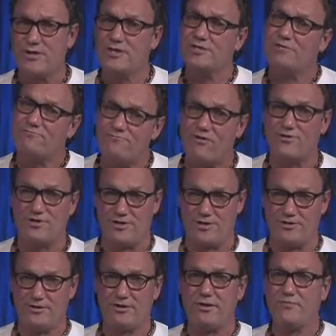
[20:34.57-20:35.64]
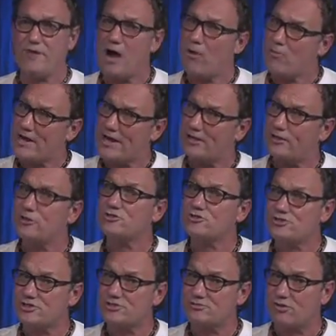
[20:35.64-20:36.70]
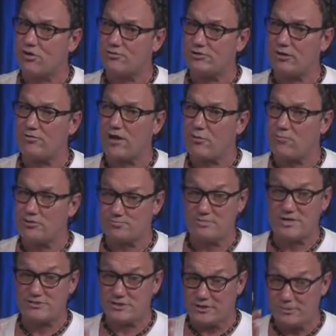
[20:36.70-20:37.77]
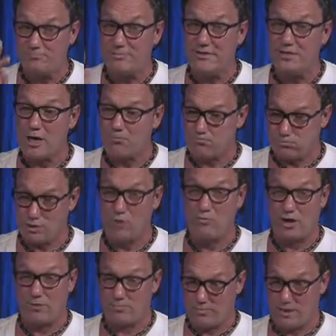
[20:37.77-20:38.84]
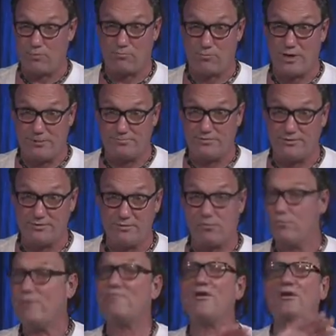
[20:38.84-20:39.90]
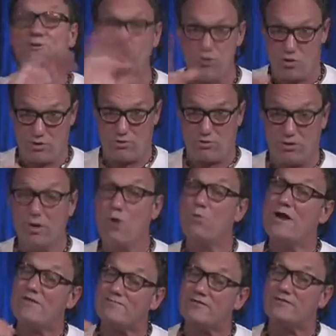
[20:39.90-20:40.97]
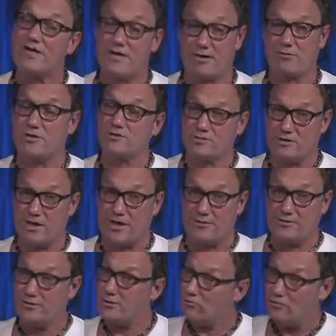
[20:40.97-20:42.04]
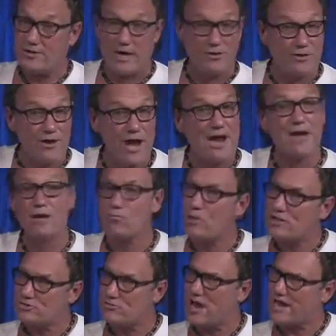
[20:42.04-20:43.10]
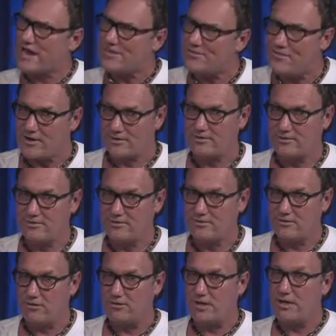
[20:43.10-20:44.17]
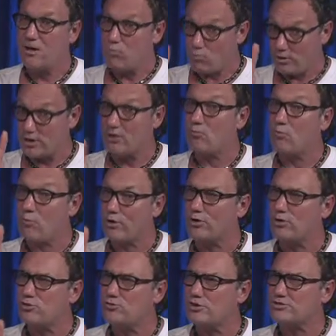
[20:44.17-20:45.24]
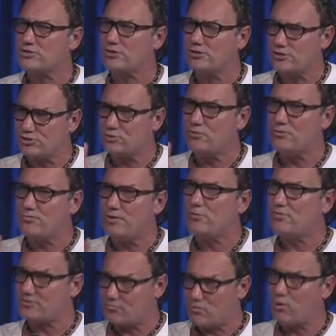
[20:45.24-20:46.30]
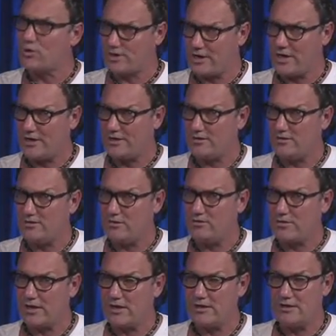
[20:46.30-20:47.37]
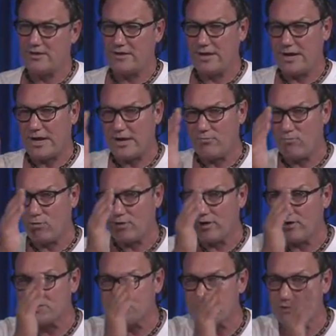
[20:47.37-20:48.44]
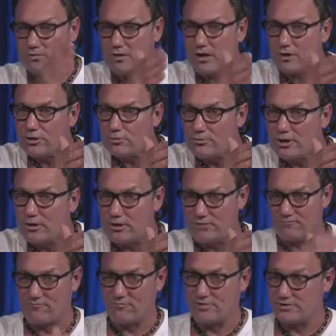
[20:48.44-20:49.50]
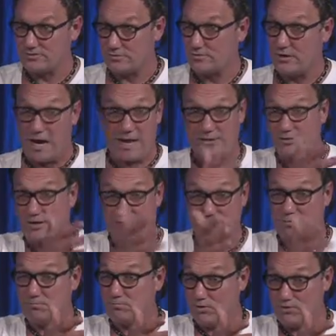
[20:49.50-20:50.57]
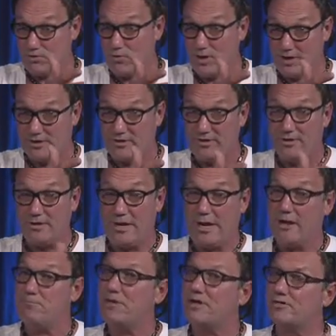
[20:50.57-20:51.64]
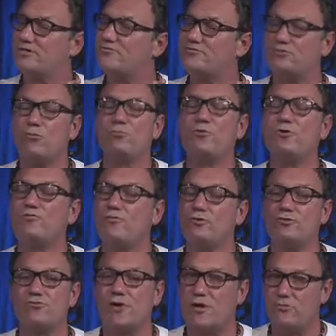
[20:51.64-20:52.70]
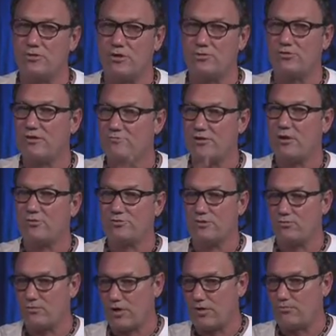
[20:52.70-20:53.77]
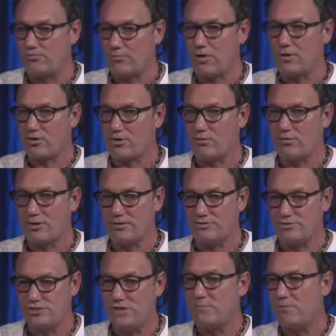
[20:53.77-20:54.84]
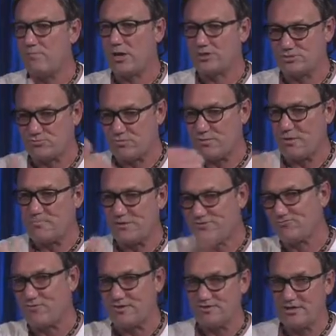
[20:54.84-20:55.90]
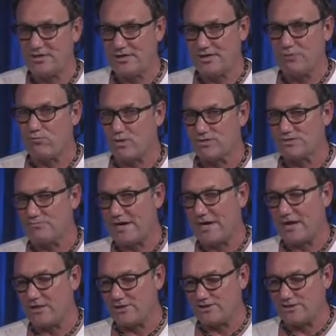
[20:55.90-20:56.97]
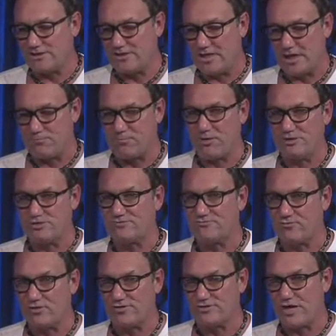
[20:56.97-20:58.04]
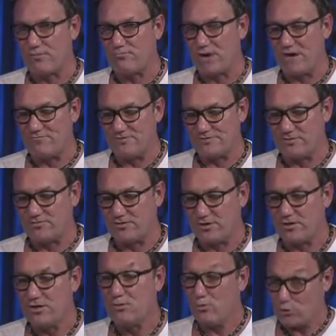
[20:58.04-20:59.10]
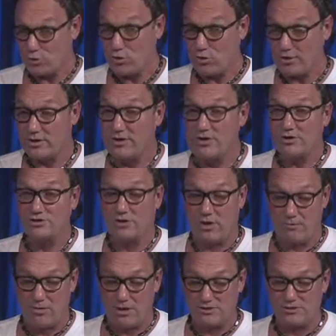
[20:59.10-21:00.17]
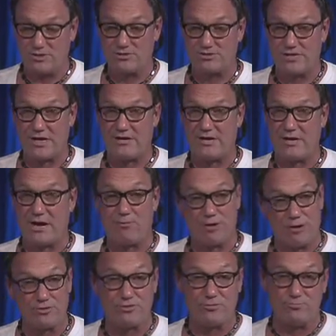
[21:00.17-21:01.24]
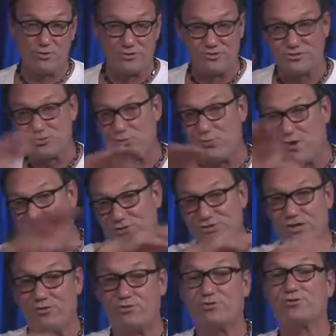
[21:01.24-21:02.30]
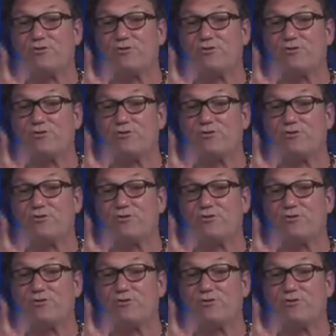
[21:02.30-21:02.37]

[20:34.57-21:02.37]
You funded it. Now we got a little sister out there that was basically beat up, blown up, and raped. We've ignored her. We have to take care of this little island. We've got Lanai on the right track, I think. Okay, we're gonna address a little issue with the Molokai, okay, and we're gonna start a little bit of love for this island that's been blown away, and because it's so beautiful and tranquil out there. I've been out there, part of Kirk, and Jamie Brotcher, one of my best friends, he runs the biology operations for his nonprofits out there with Kirk. So I want you to understand that I went out there, put solar energy out there.